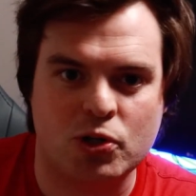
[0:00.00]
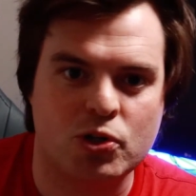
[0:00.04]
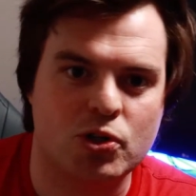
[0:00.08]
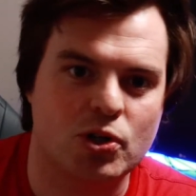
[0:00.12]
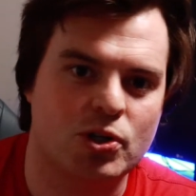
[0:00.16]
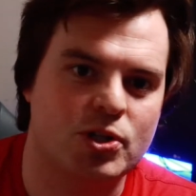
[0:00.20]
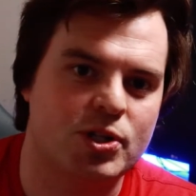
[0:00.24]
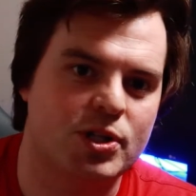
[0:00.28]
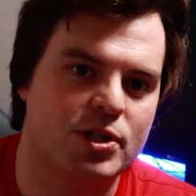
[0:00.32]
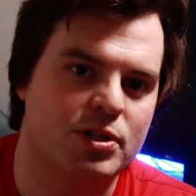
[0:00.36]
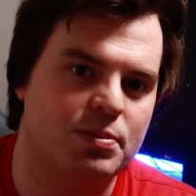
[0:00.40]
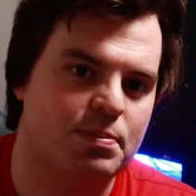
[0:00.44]

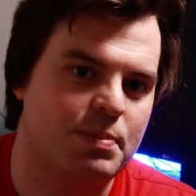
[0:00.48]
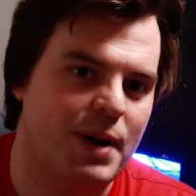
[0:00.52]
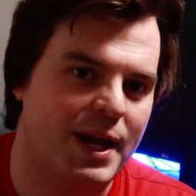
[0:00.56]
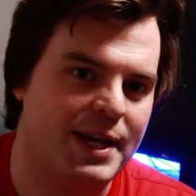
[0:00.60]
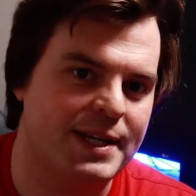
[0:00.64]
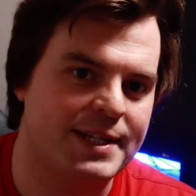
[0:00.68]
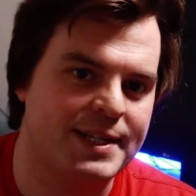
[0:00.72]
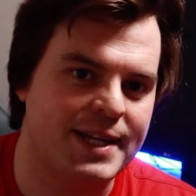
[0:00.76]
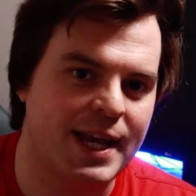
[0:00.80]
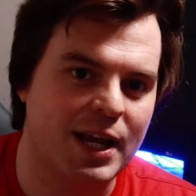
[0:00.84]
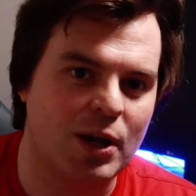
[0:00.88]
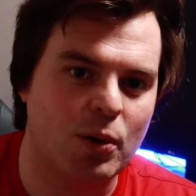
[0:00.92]
such as
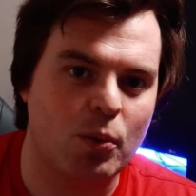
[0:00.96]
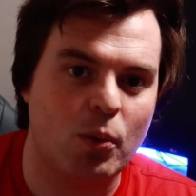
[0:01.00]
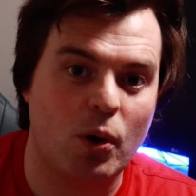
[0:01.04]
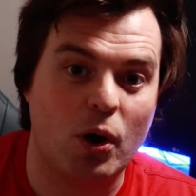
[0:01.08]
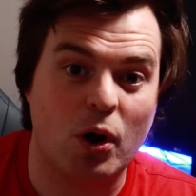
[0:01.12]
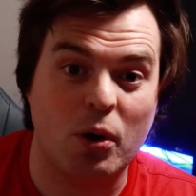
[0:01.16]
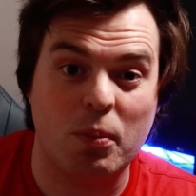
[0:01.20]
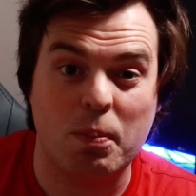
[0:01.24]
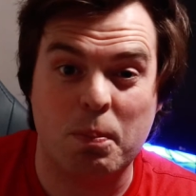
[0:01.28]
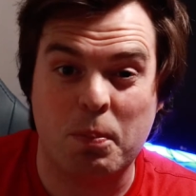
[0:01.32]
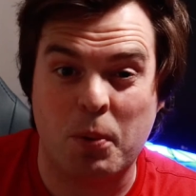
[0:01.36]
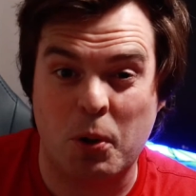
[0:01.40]

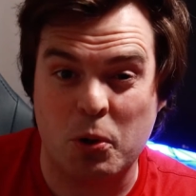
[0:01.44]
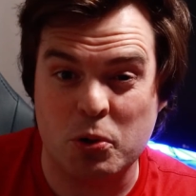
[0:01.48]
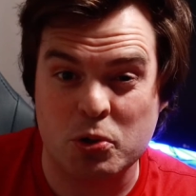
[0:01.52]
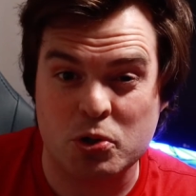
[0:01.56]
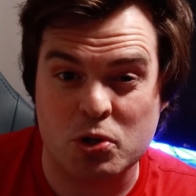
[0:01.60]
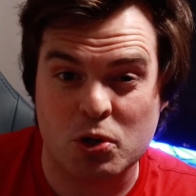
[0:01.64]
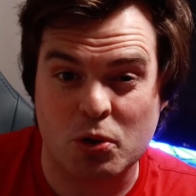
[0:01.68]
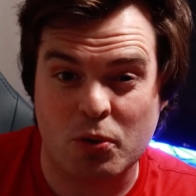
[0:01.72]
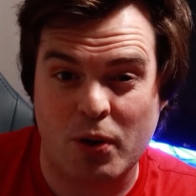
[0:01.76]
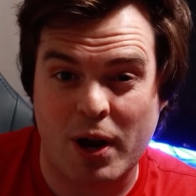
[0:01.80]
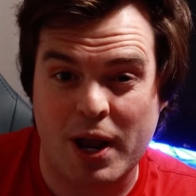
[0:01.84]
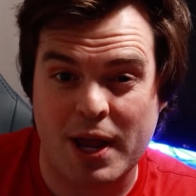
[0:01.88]
MySQL,
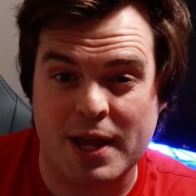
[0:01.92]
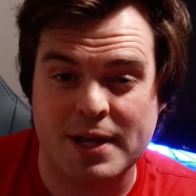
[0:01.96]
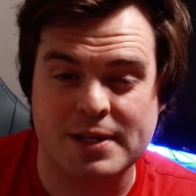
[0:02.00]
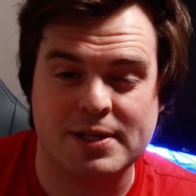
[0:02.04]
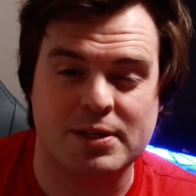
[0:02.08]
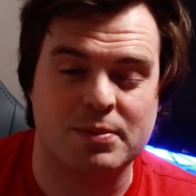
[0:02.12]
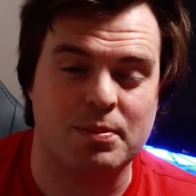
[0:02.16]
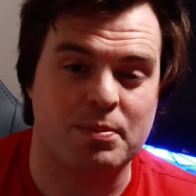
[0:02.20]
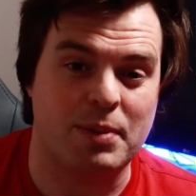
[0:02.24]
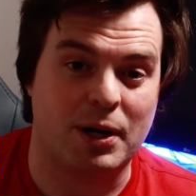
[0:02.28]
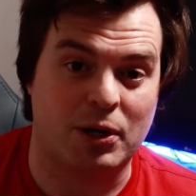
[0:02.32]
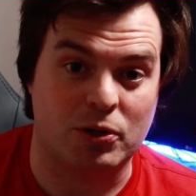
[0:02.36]

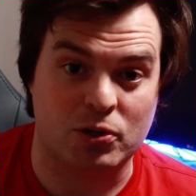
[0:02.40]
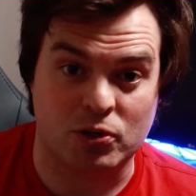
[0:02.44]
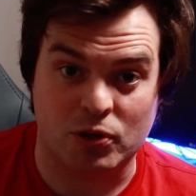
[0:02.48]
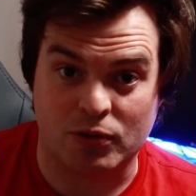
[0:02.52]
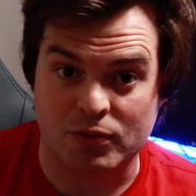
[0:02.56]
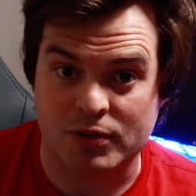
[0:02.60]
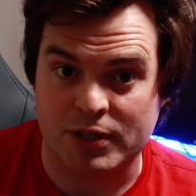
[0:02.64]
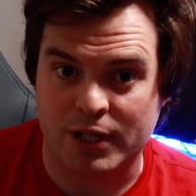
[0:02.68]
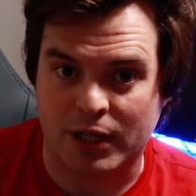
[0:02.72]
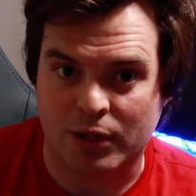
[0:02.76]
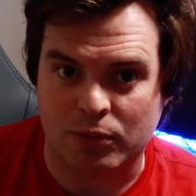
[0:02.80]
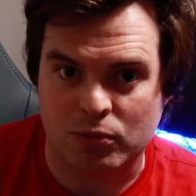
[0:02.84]
Postgres,
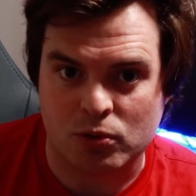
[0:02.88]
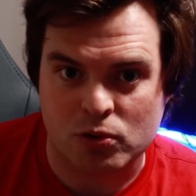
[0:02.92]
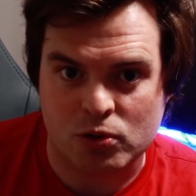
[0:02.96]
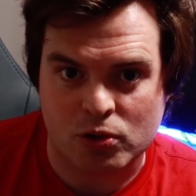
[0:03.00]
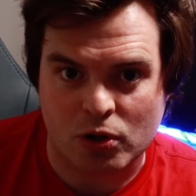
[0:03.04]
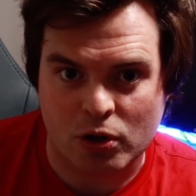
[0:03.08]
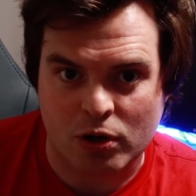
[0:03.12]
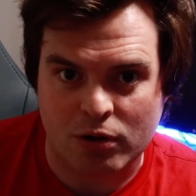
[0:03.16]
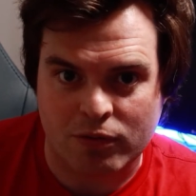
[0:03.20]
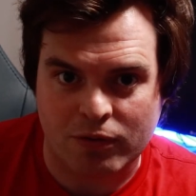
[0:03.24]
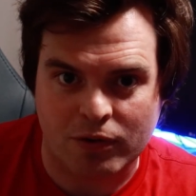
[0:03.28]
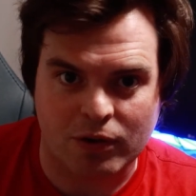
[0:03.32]
Microsoft SQL
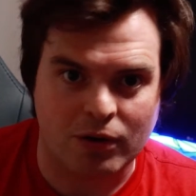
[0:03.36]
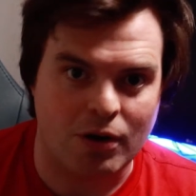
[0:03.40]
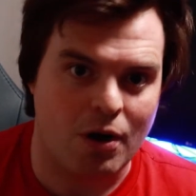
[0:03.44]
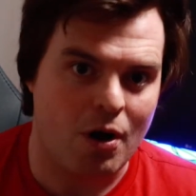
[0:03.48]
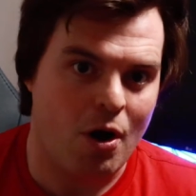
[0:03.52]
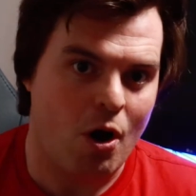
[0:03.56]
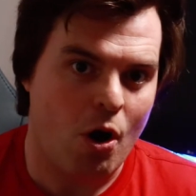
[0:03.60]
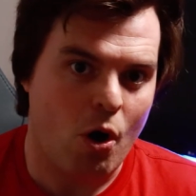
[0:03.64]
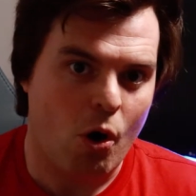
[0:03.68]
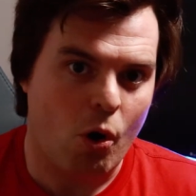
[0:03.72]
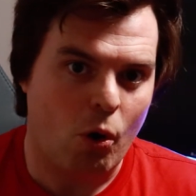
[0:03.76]
Server,